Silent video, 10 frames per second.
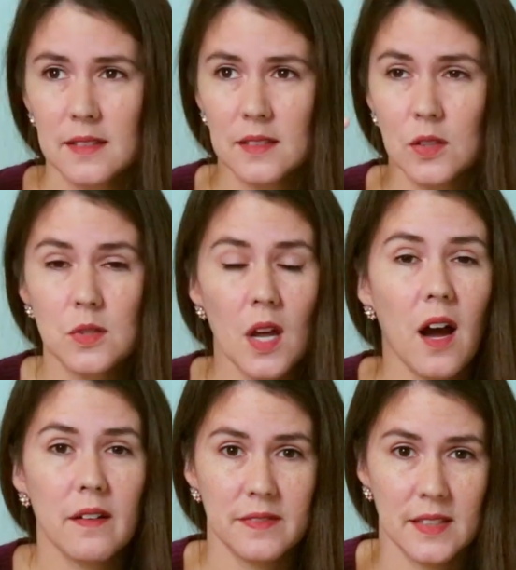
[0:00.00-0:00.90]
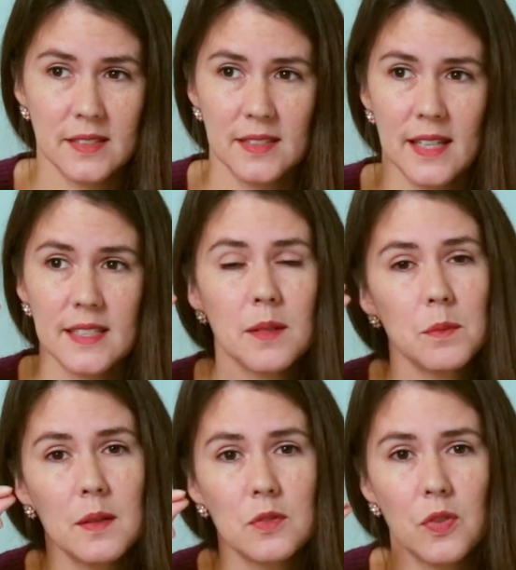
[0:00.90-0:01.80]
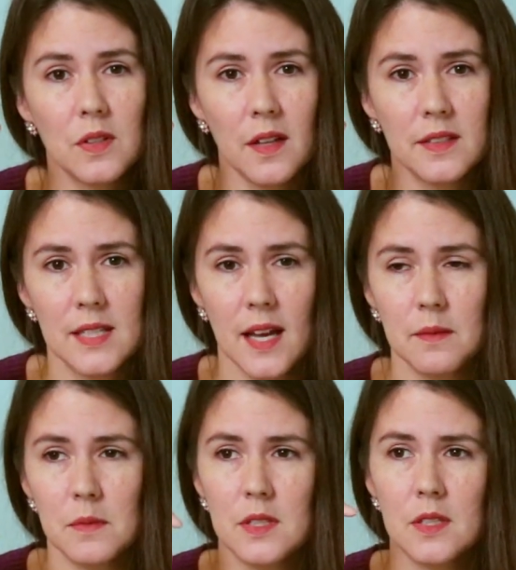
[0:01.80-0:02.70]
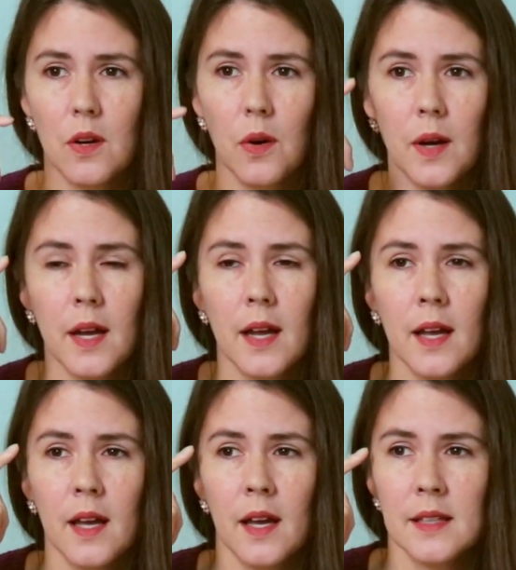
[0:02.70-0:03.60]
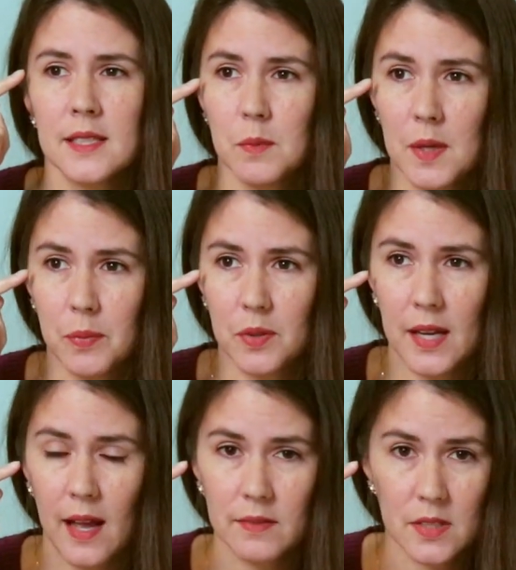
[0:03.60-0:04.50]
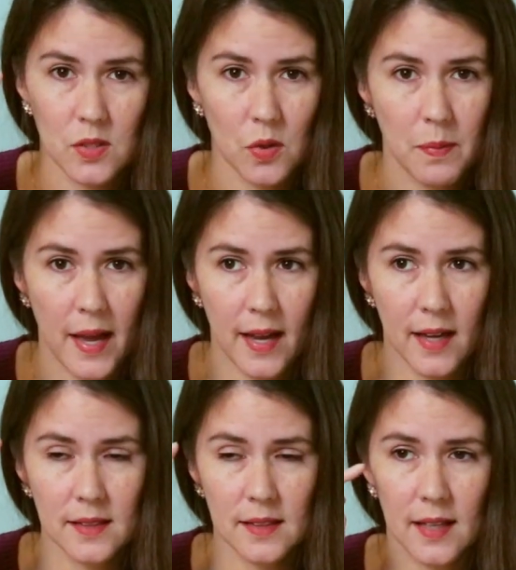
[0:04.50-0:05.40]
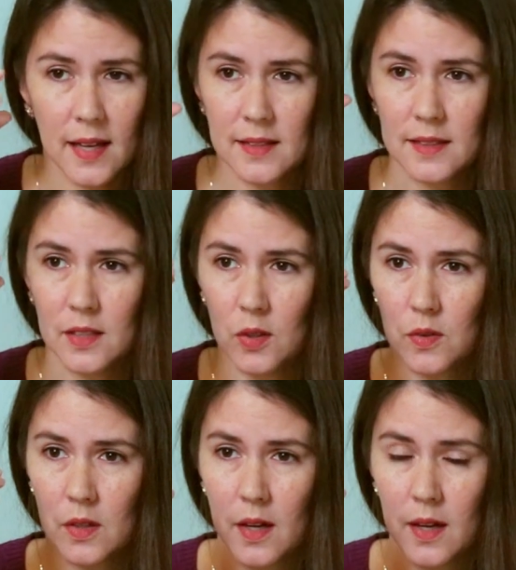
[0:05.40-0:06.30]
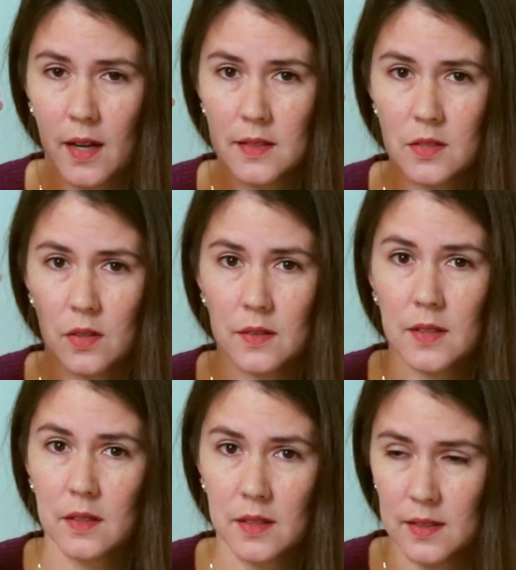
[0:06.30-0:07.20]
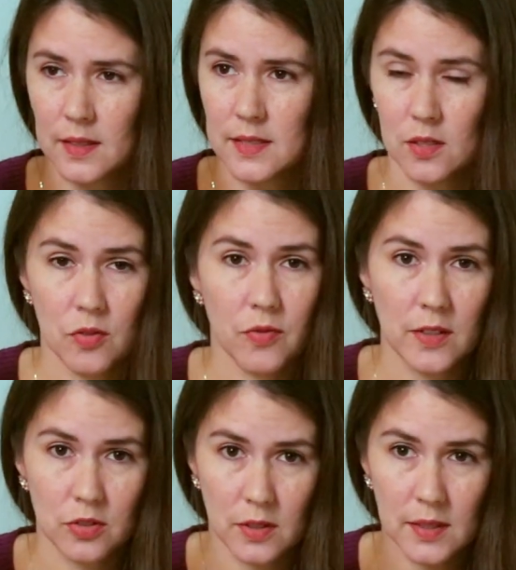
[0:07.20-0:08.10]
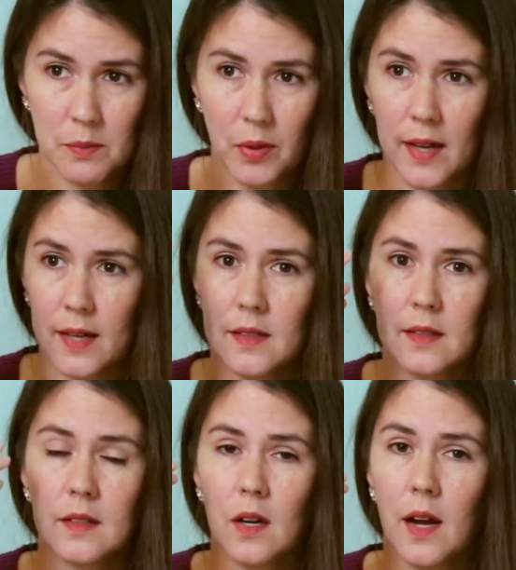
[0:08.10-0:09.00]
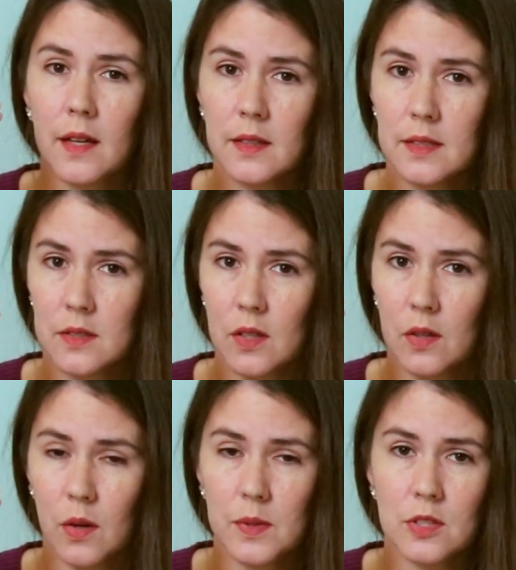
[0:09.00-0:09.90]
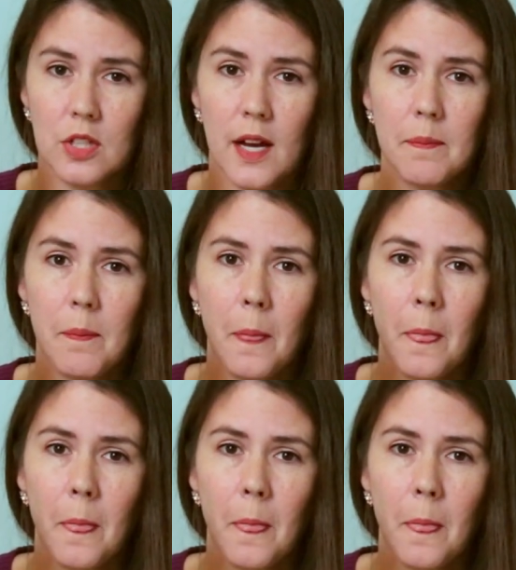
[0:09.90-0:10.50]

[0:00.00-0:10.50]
it goes often and sometimes for a long time. So some people can have it so bad that, they're considered functionally blind. Their eyelids are always shut